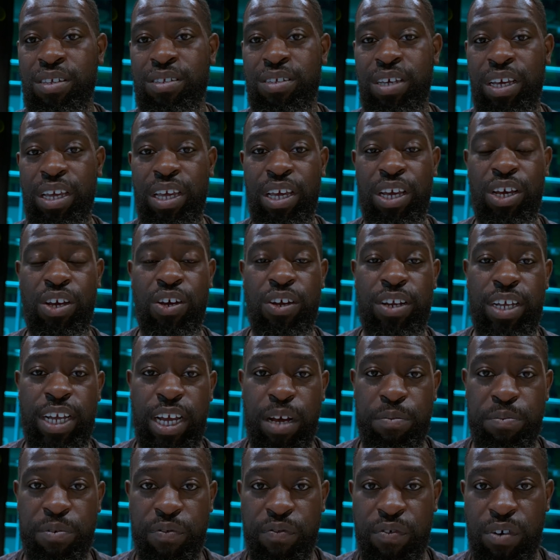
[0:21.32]
take a good
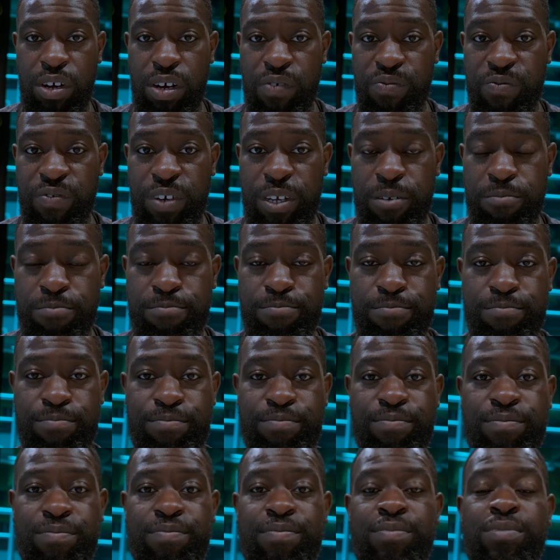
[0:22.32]
cup of coffee,
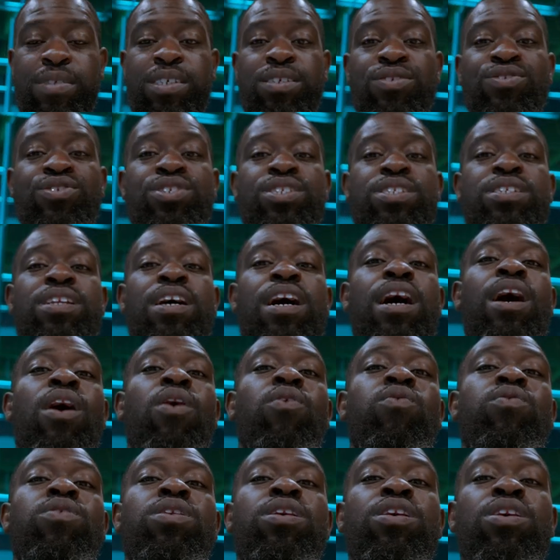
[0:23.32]
sit
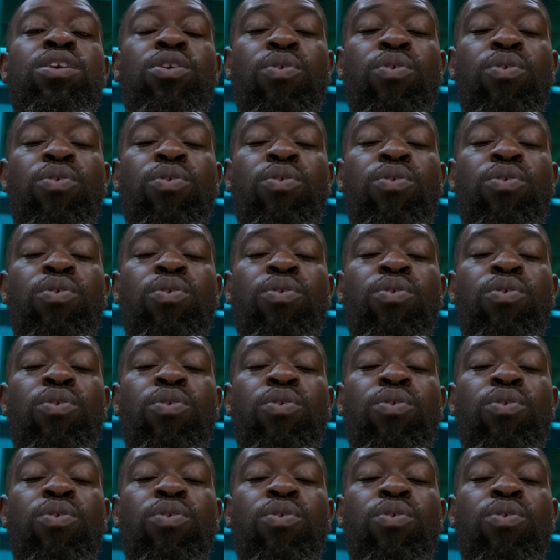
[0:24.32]
down,